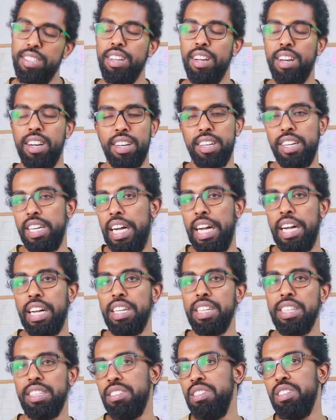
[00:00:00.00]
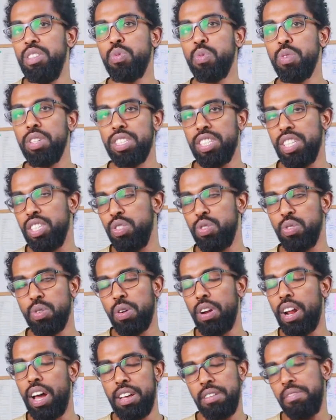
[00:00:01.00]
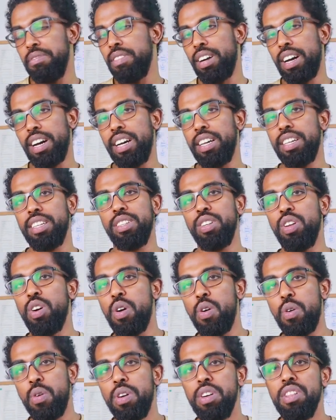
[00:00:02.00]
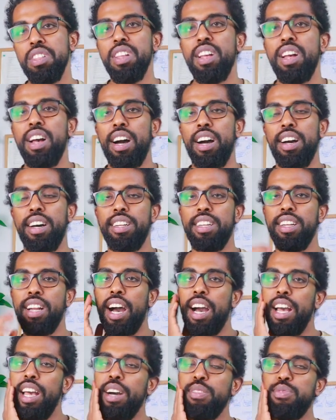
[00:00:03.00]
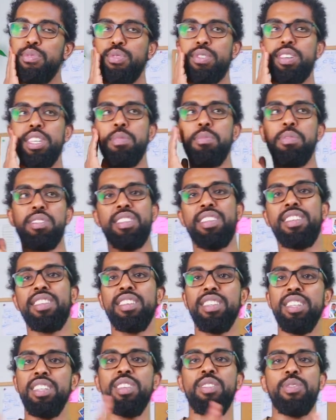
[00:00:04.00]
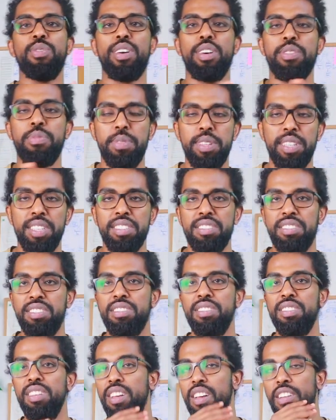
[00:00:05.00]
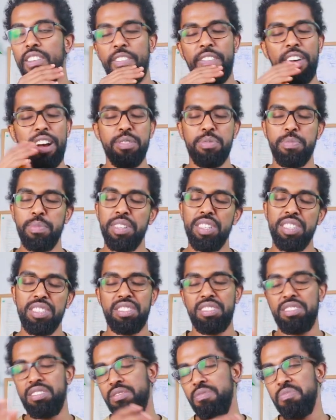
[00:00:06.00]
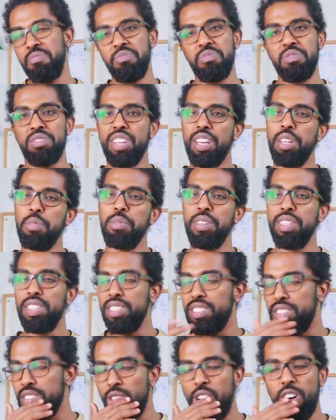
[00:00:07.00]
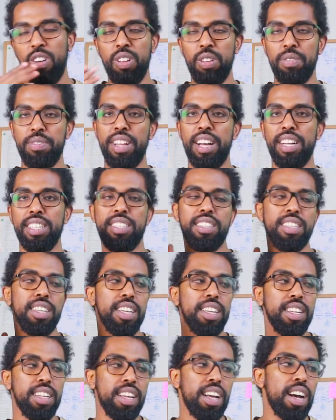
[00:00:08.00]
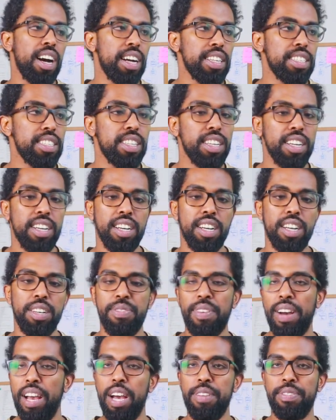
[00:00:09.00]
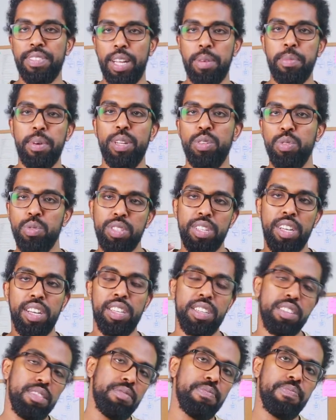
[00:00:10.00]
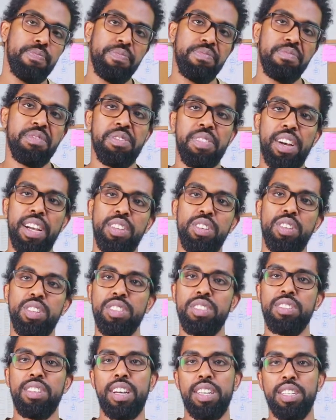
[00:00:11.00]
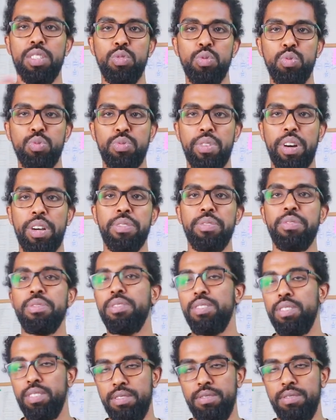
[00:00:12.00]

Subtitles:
It will change your life, I know. And I have to keep 3, 5 minutes, 5 minutes, 10 minutes, all of that. And if I have time, I do 10. If I don't, I do 5.